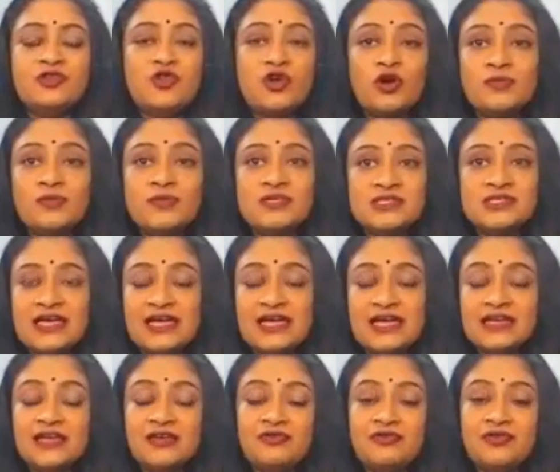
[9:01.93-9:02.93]
the job is
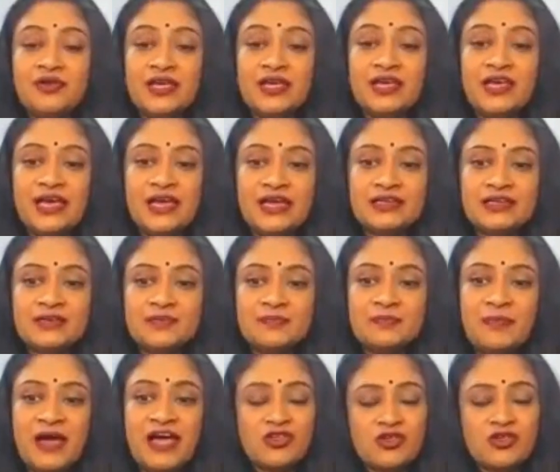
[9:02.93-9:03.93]
done if we get
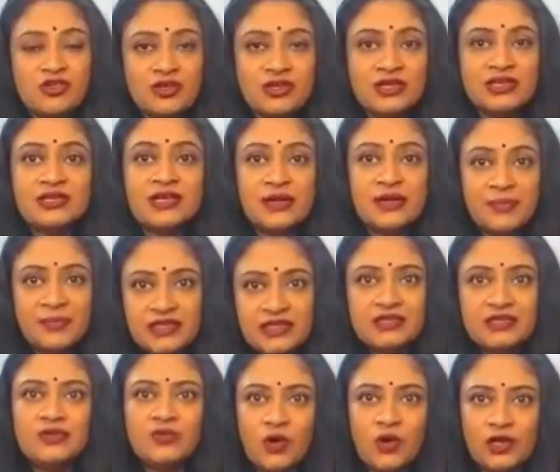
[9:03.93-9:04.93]
passionate,
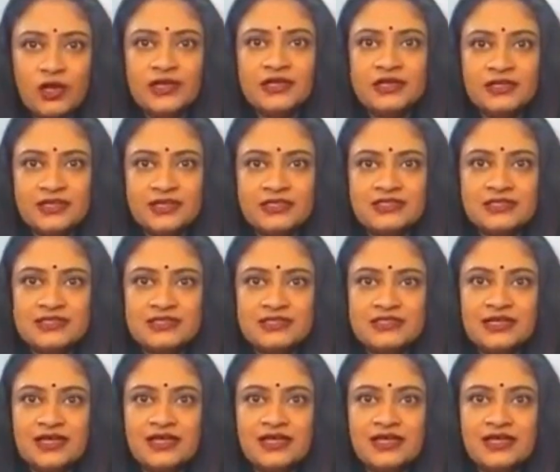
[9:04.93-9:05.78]
committed volunteers.